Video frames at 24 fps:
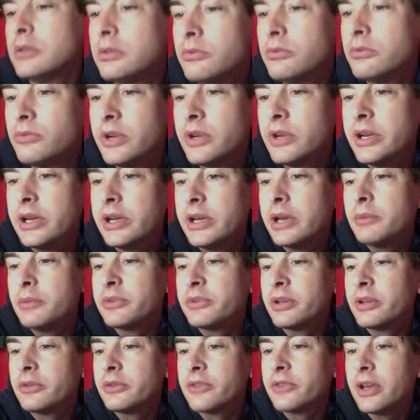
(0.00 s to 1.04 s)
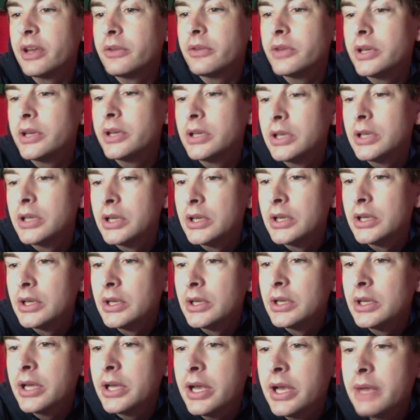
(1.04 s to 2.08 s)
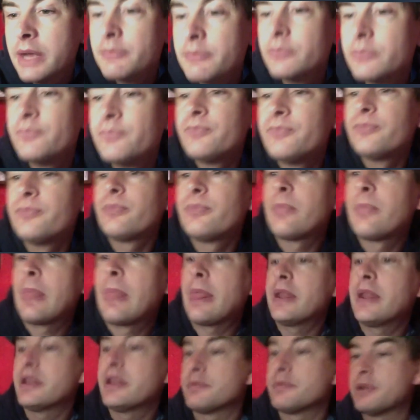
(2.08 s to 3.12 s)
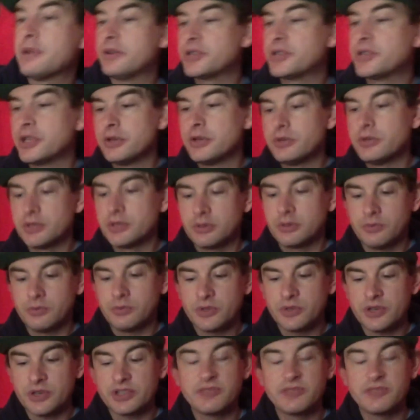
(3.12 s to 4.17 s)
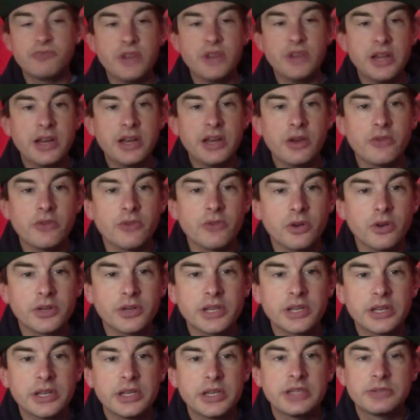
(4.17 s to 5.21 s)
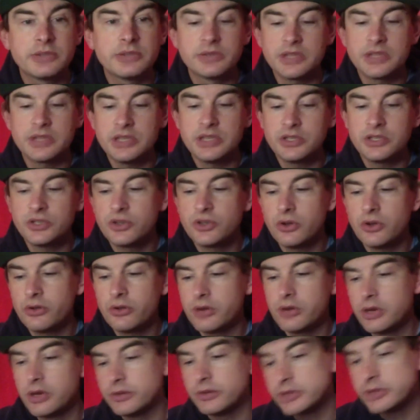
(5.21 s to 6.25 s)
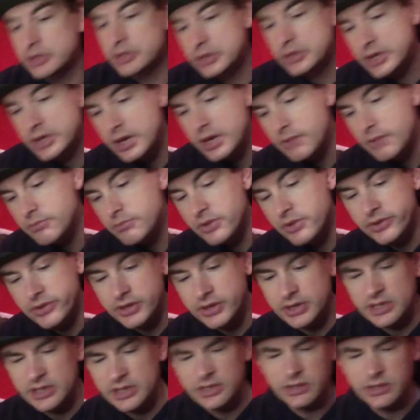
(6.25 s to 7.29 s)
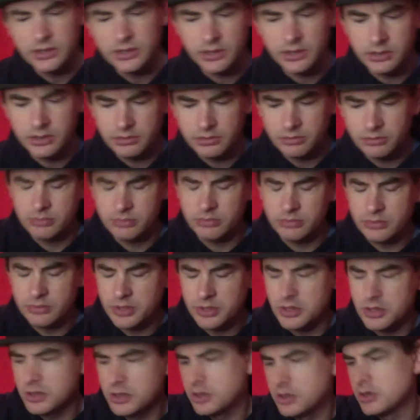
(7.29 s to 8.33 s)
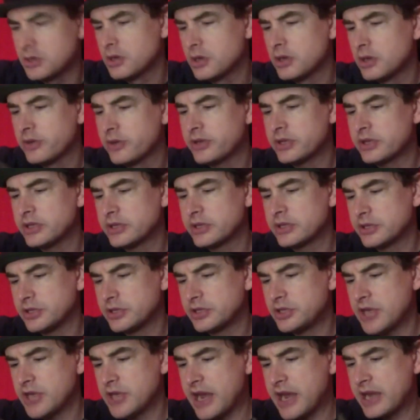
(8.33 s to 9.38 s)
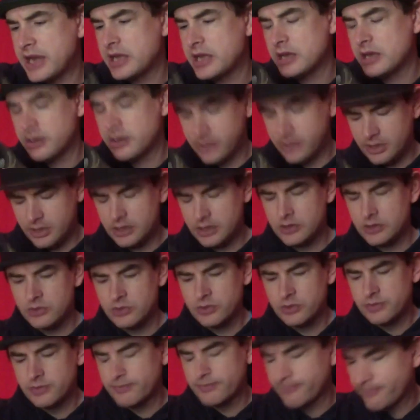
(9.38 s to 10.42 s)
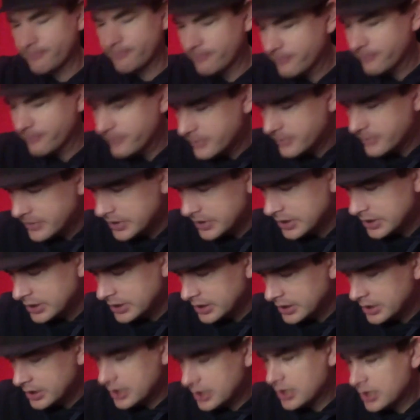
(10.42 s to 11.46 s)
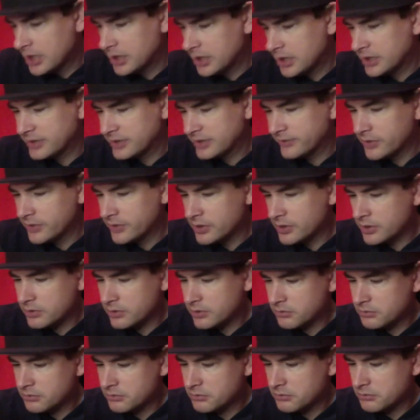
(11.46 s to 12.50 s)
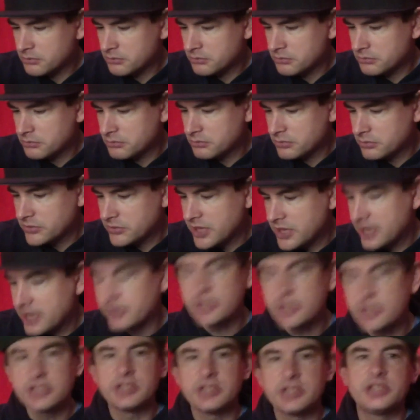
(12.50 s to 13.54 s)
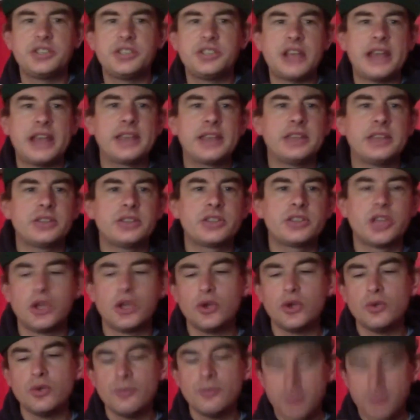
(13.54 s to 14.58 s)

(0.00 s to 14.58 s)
Really let themselves down there. Another pair of shoes which I actually really like riding, and these gyros. I think these are the Jacket, I think they call them. Let's have a look. Yeah, these are the Jacket 2.